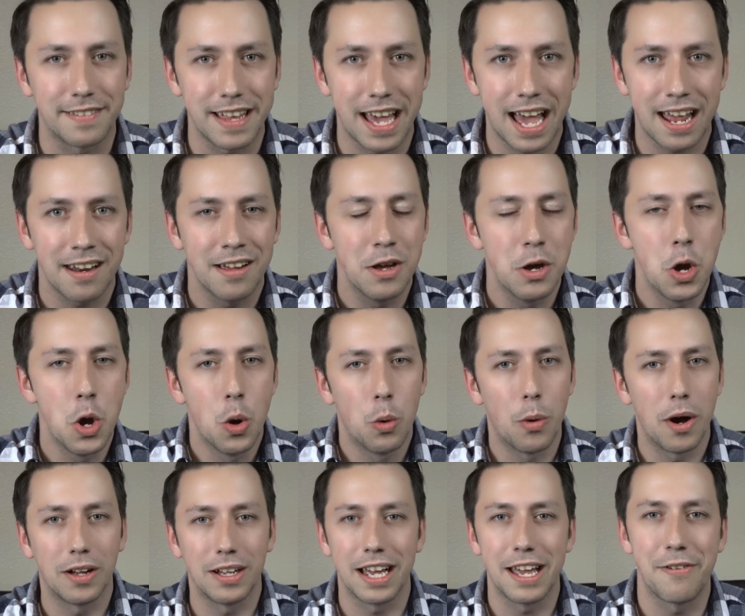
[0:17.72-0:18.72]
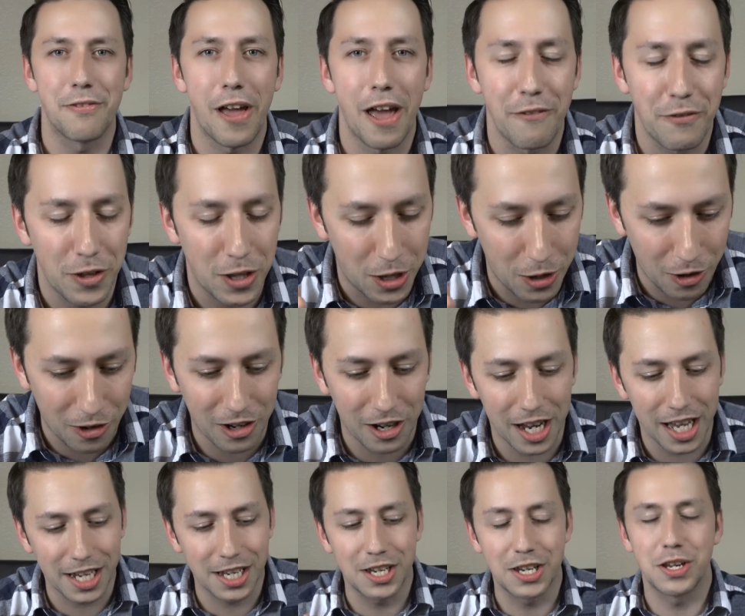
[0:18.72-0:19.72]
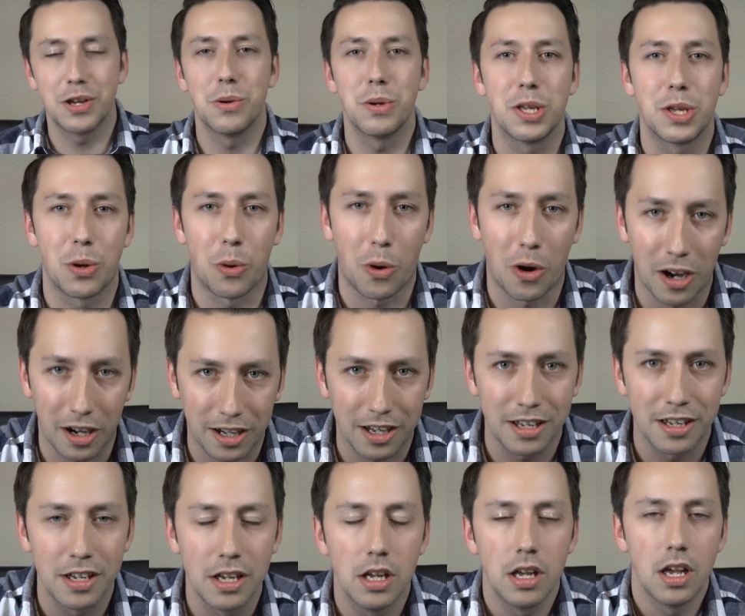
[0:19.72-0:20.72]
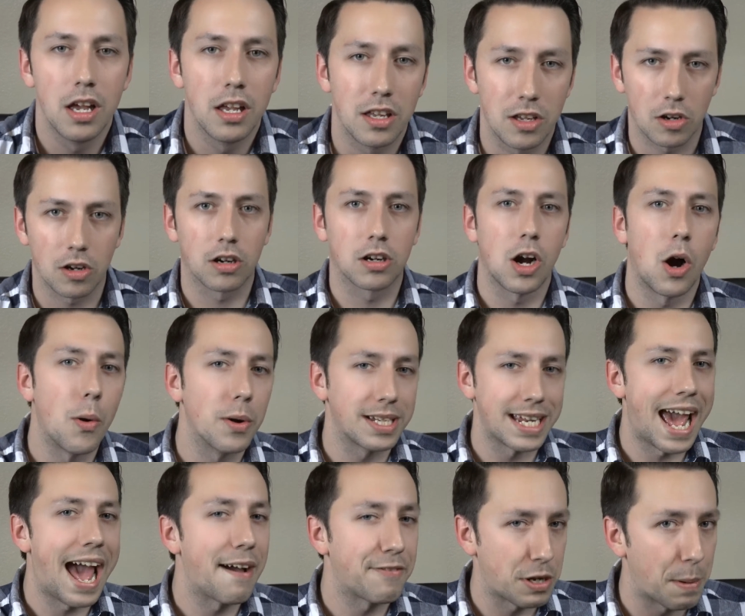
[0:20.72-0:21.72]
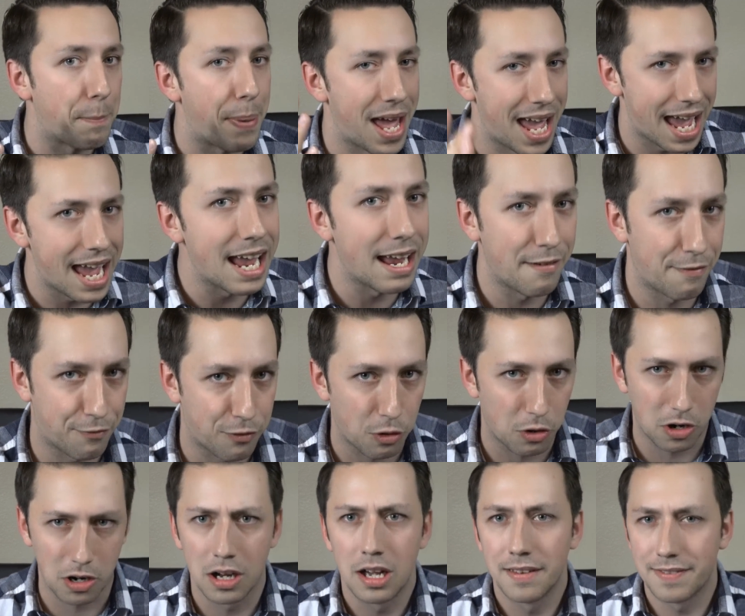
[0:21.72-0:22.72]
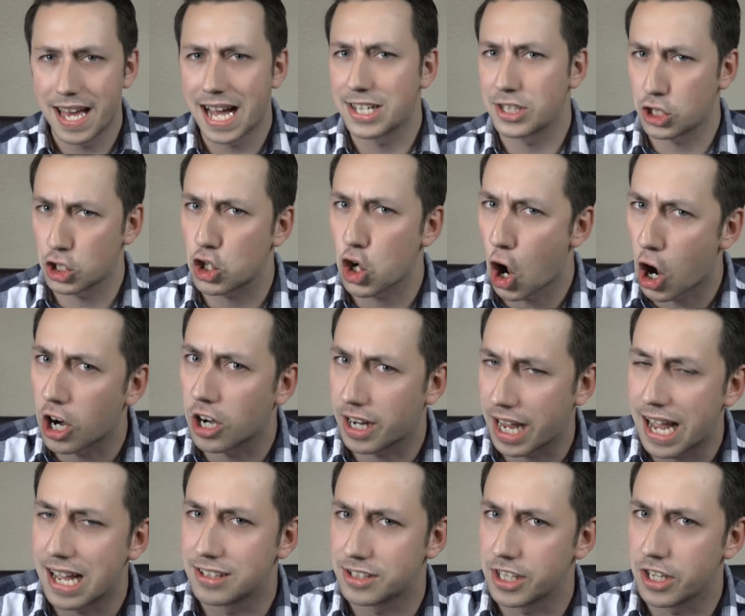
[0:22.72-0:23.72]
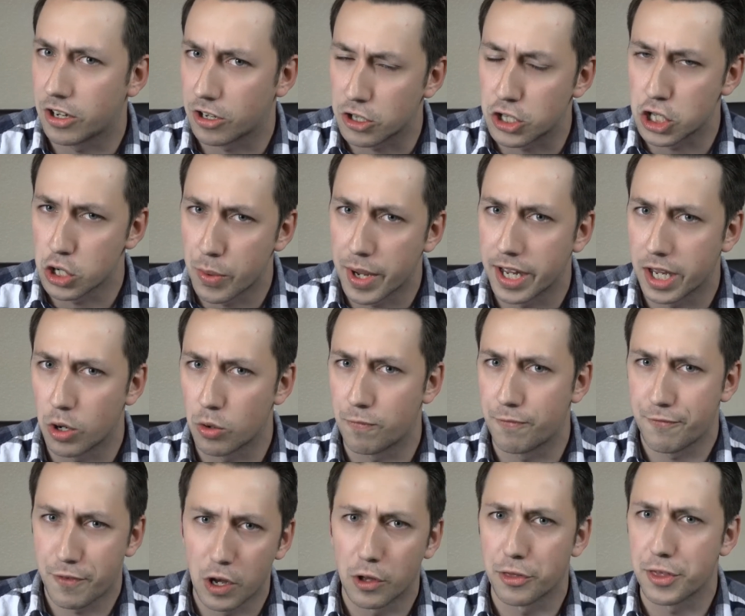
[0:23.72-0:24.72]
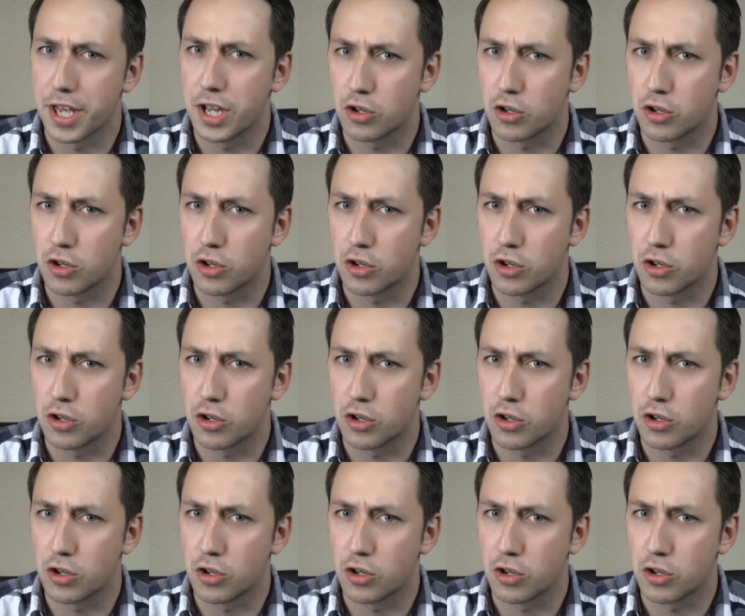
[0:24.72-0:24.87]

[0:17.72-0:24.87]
that? Well, if you're in New York, you're going to have to pay for that stargazing you're doing, you filthy